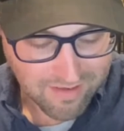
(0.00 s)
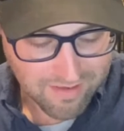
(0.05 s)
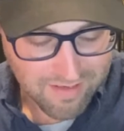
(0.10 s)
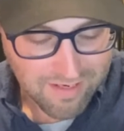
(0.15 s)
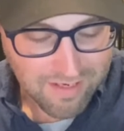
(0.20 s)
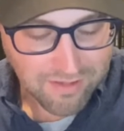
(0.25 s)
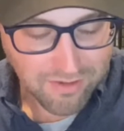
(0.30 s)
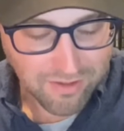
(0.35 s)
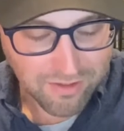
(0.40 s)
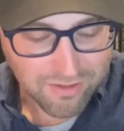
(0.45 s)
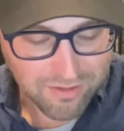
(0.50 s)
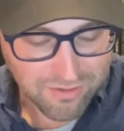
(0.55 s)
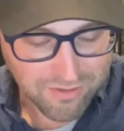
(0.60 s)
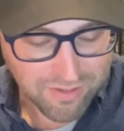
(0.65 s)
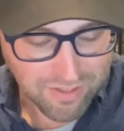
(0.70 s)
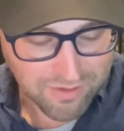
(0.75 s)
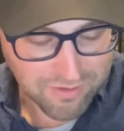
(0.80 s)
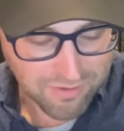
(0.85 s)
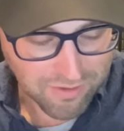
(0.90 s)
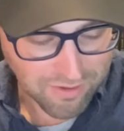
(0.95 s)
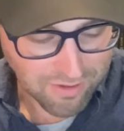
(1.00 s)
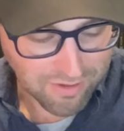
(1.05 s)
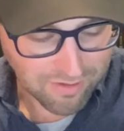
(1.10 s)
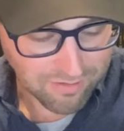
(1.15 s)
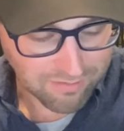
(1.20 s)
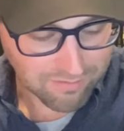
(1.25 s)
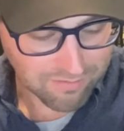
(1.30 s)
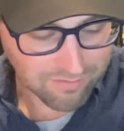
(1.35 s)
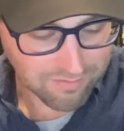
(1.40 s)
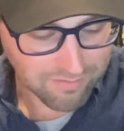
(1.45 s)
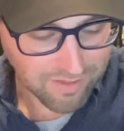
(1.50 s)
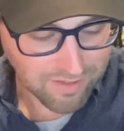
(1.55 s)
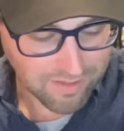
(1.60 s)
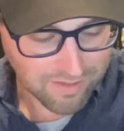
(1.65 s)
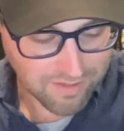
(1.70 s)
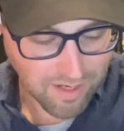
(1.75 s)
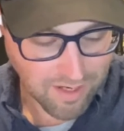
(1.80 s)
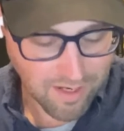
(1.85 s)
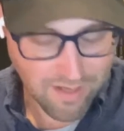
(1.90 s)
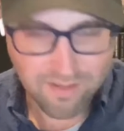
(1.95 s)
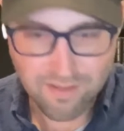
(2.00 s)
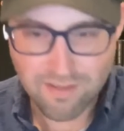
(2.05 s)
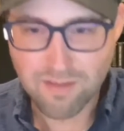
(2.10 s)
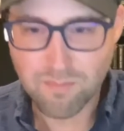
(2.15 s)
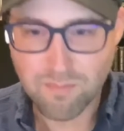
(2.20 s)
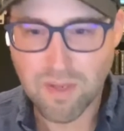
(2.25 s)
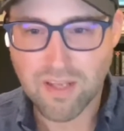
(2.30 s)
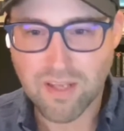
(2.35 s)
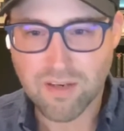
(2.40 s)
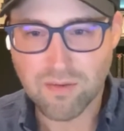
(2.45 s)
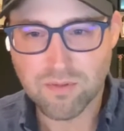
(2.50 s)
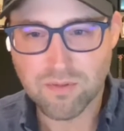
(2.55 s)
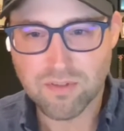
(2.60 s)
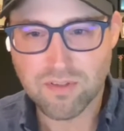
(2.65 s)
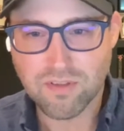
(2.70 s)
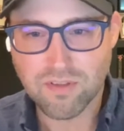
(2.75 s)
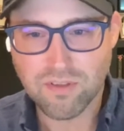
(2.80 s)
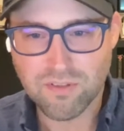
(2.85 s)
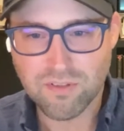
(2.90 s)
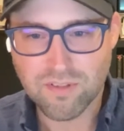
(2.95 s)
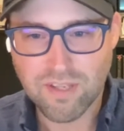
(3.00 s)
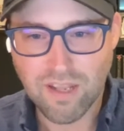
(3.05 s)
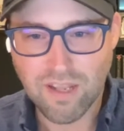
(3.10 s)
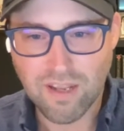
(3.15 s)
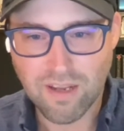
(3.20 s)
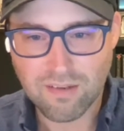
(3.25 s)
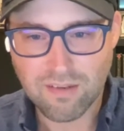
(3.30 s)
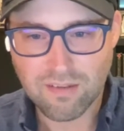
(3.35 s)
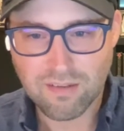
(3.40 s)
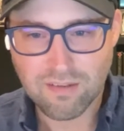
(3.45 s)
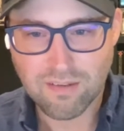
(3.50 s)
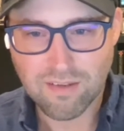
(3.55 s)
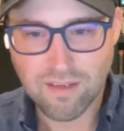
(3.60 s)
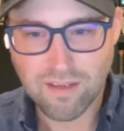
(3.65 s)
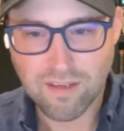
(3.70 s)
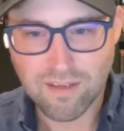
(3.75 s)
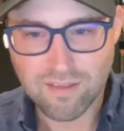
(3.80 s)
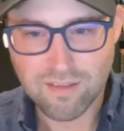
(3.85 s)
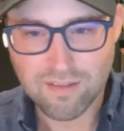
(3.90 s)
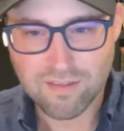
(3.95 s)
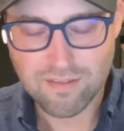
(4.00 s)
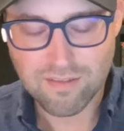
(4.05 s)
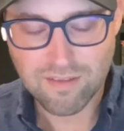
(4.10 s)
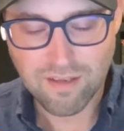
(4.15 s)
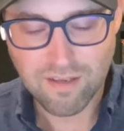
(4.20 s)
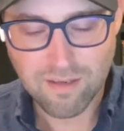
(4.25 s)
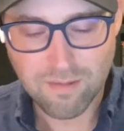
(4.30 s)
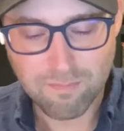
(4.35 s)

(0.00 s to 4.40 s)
English teacher assigned The Man Who Was Thursday as